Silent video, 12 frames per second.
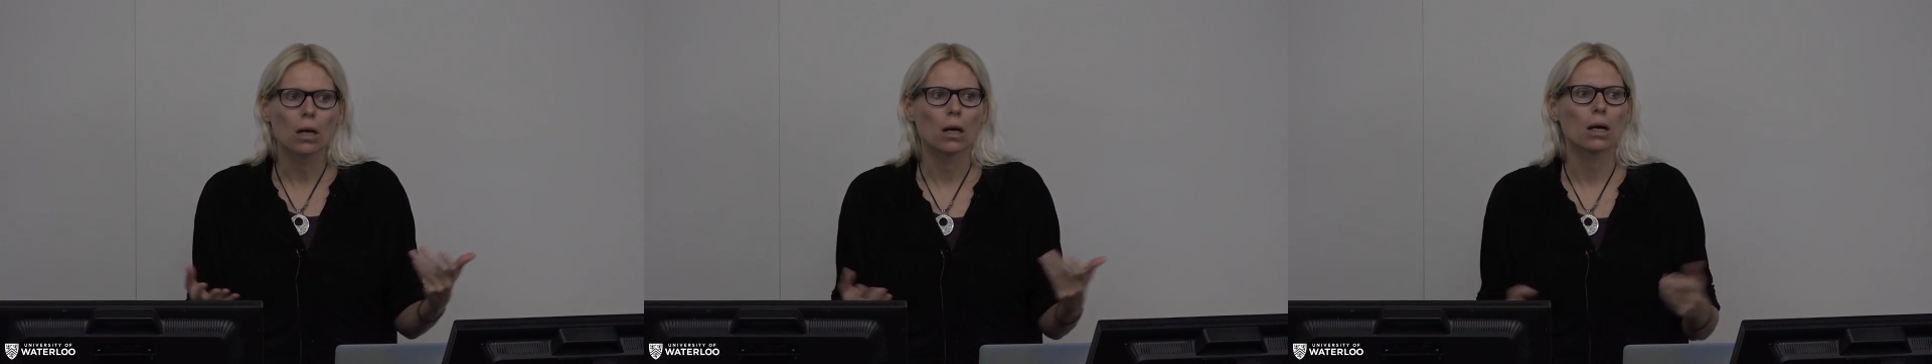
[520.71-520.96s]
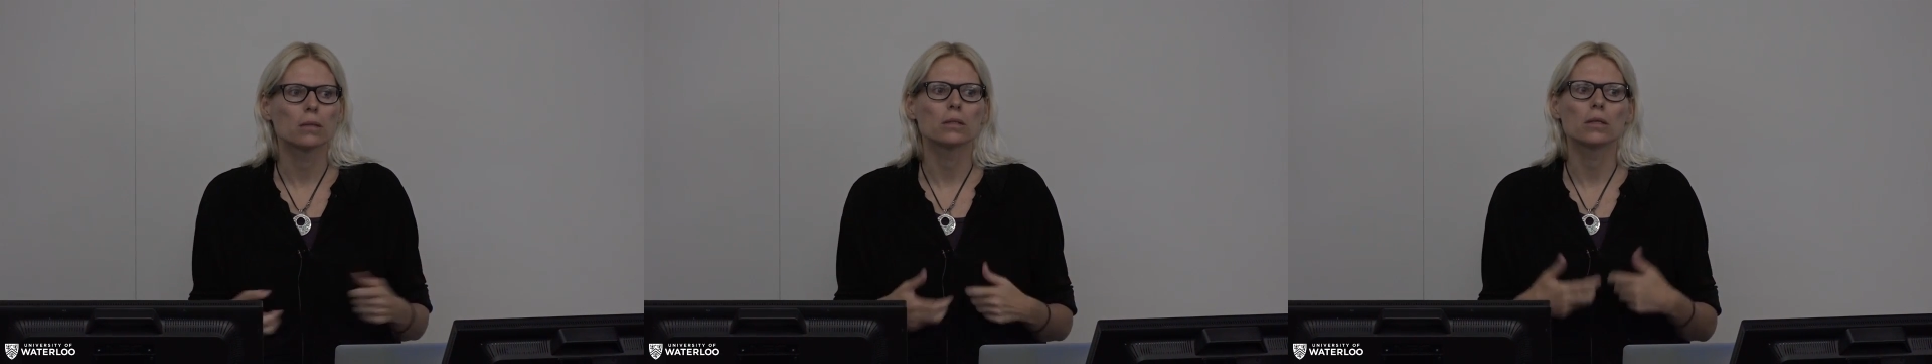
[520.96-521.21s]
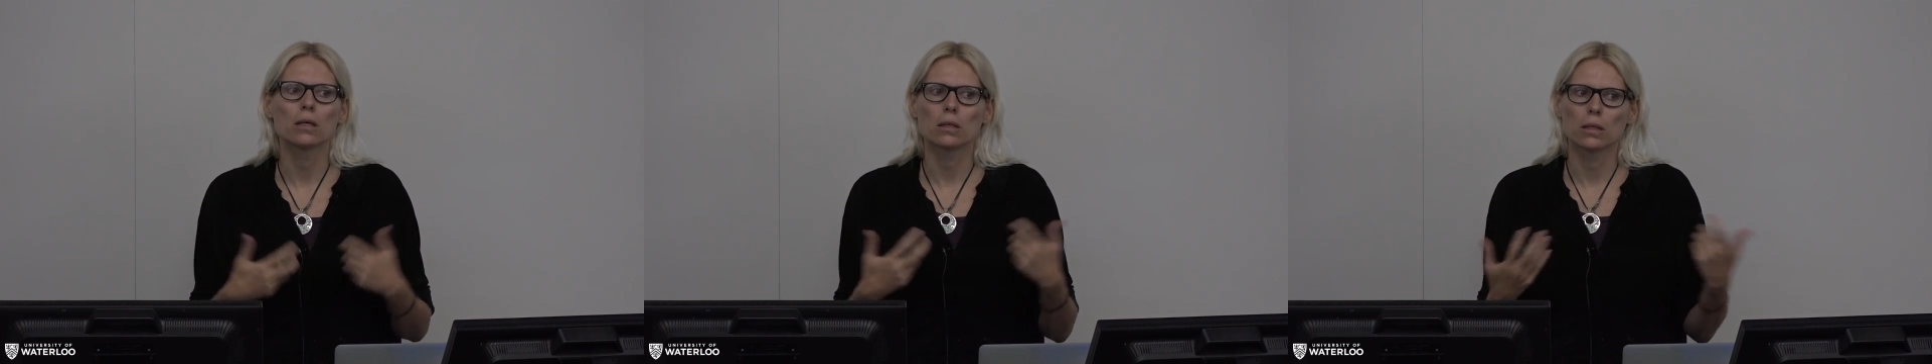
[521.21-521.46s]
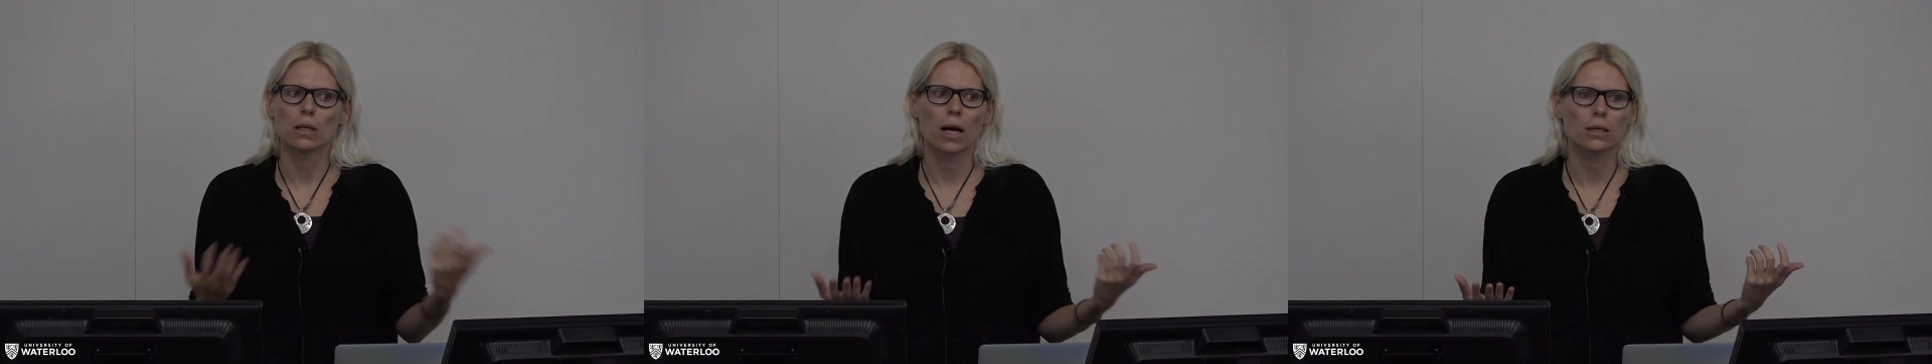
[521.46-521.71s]
And you're not
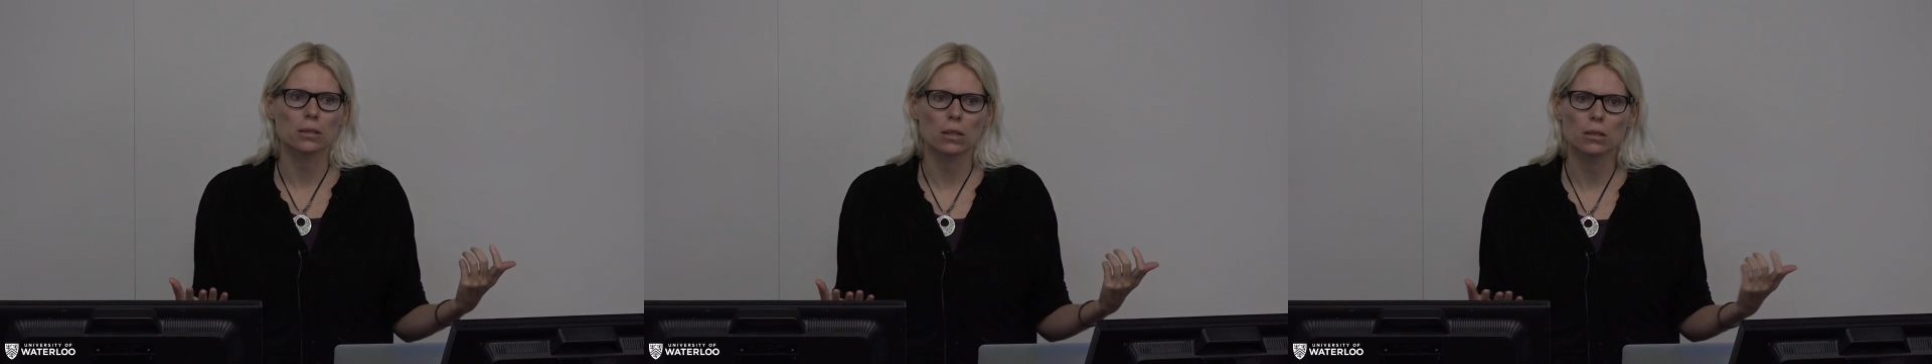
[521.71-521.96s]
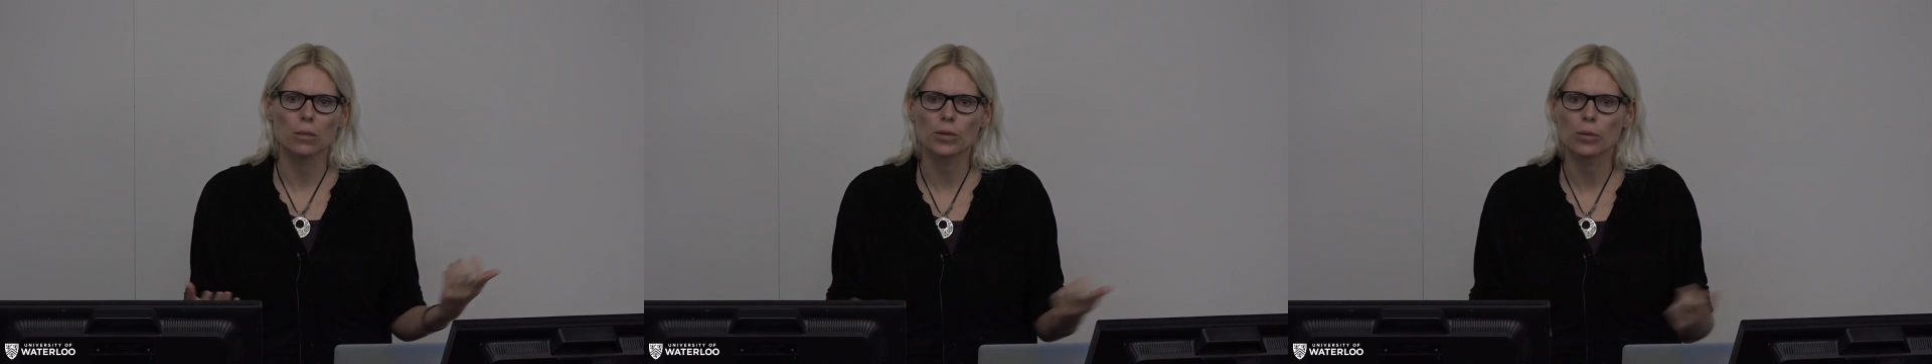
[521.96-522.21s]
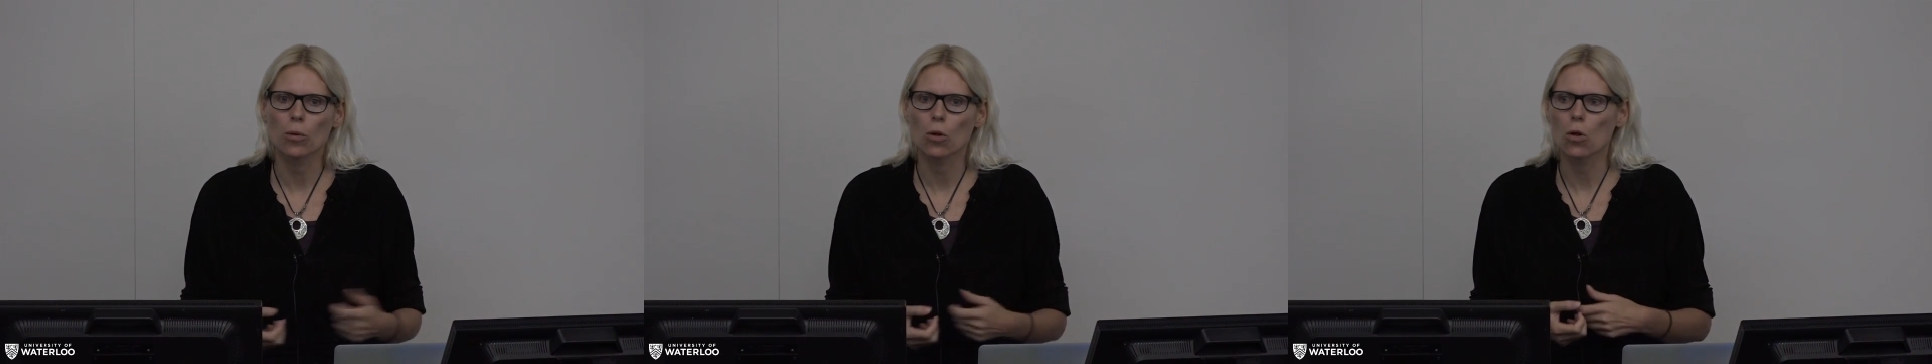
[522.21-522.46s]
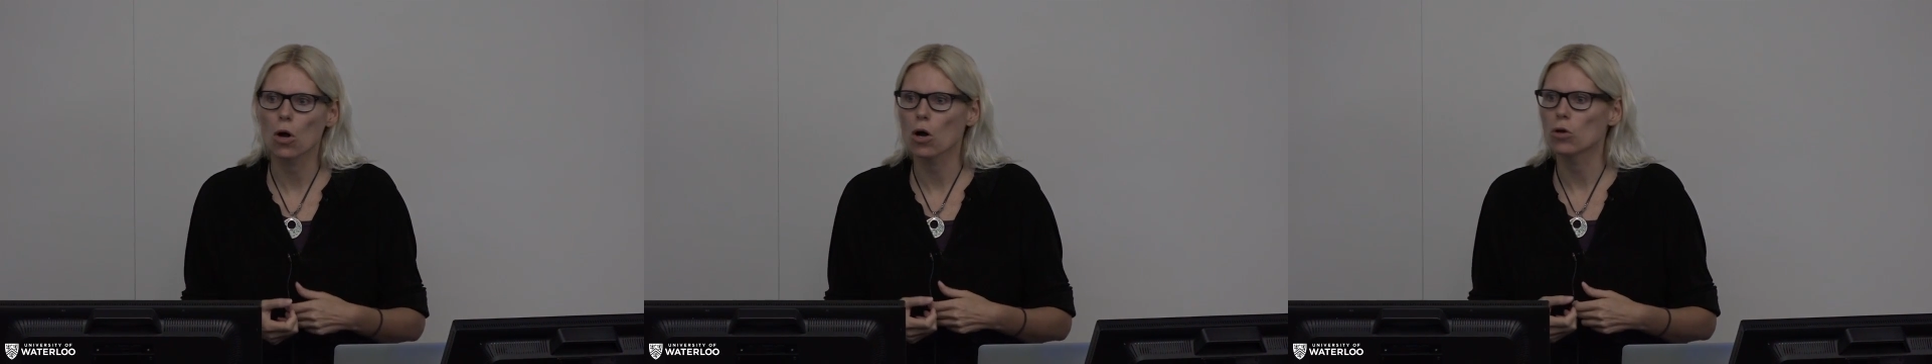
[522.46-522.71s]
going to ask other
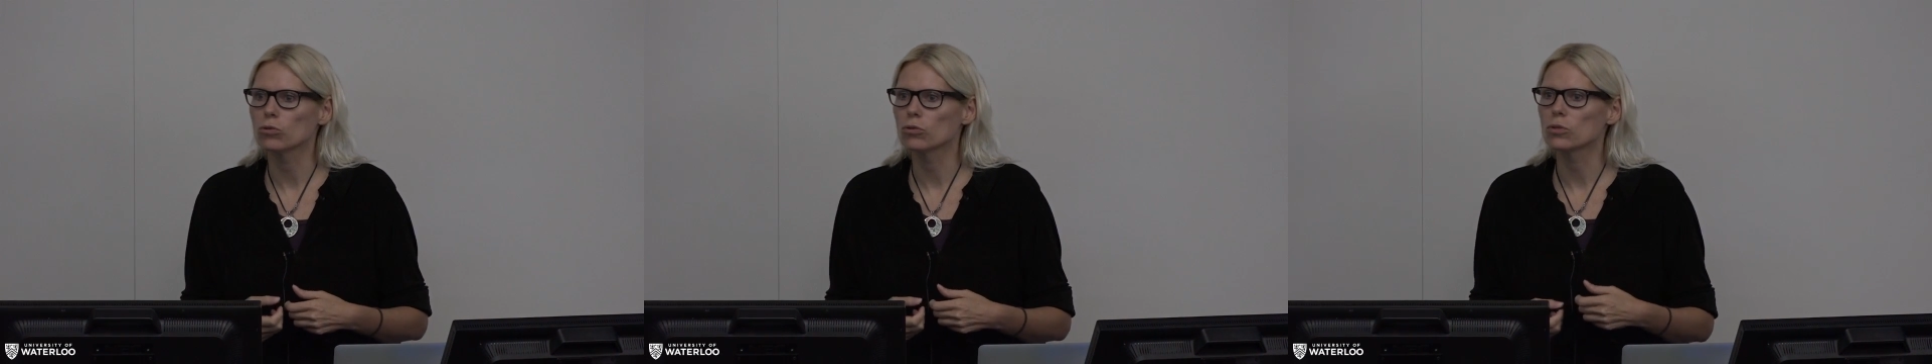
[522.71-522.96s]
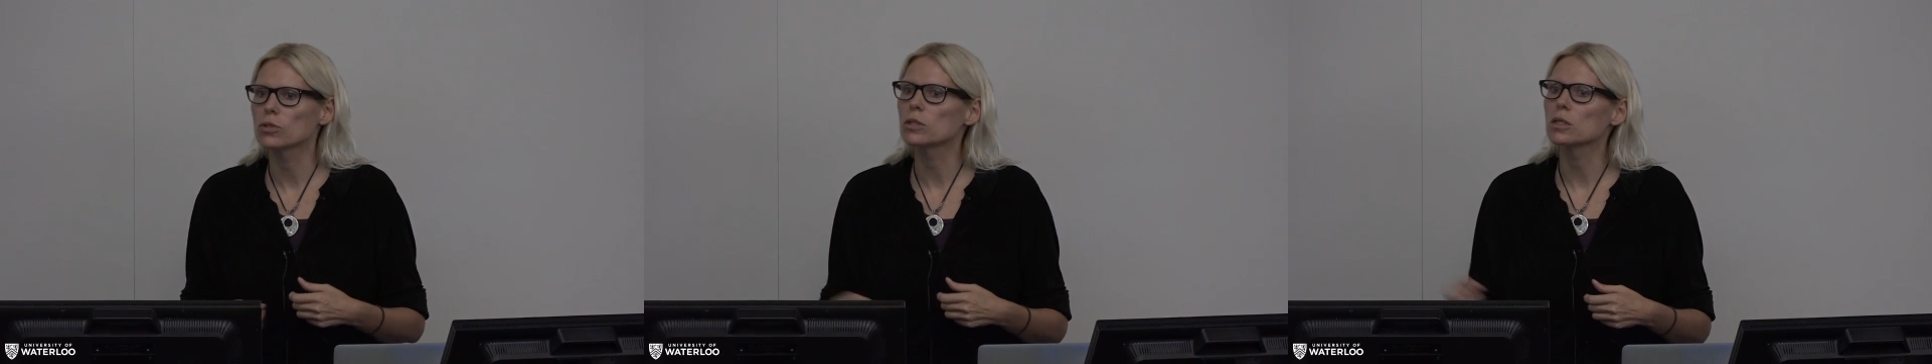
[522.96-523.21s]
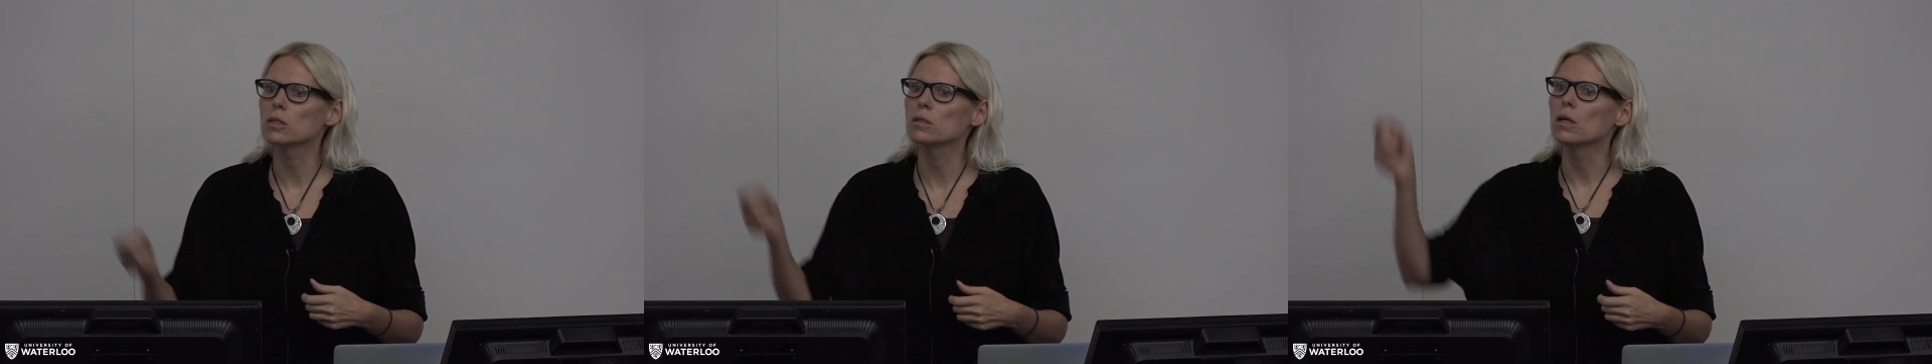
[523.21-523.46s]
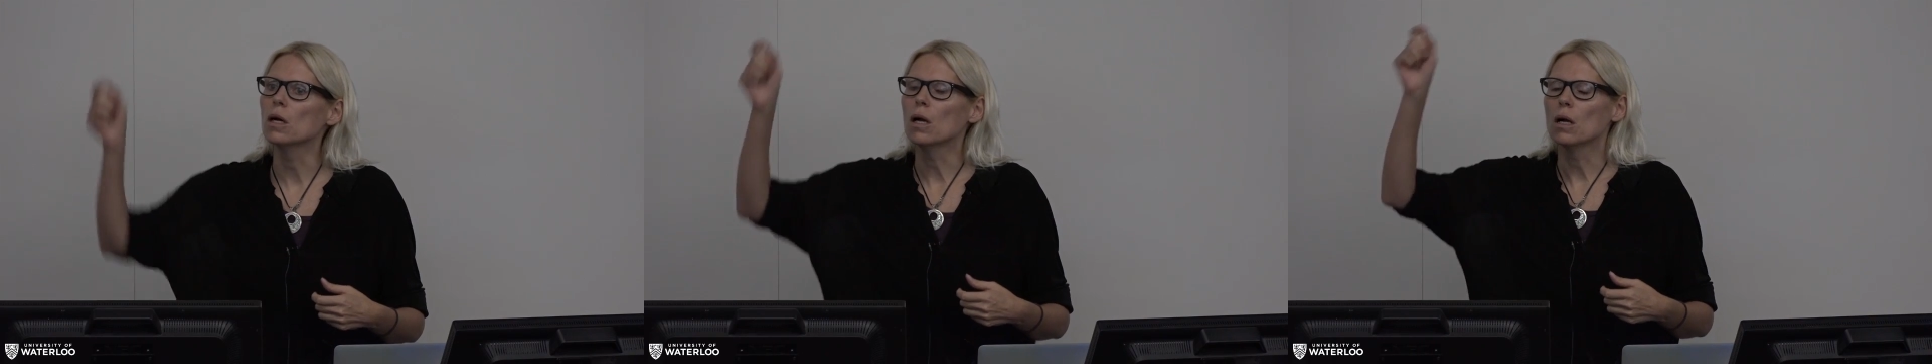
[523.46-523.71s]
people, oh, do you see